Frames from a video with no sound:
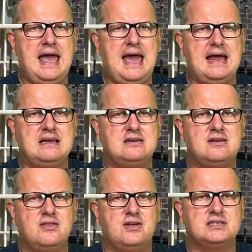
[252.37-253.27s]
and
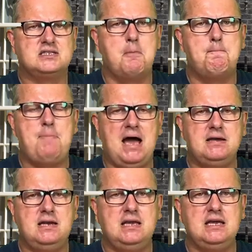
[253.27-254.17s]
thus a
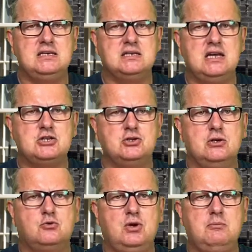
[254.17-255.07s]
binding international
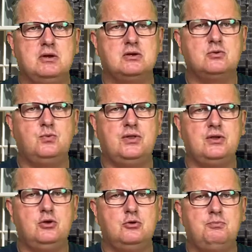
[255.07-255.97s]
agreement with the
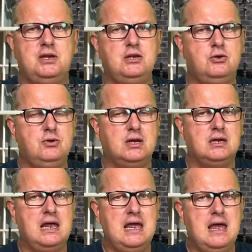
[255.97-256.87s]
European
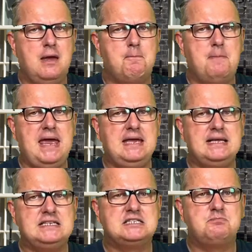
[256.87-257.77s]
Union may
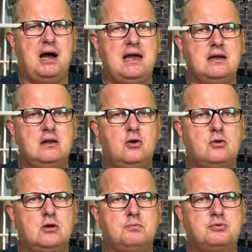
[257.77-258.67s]
inspire
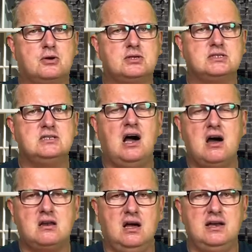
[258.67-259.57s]
local Protestant
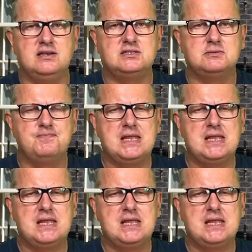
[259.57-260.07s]
hardliners.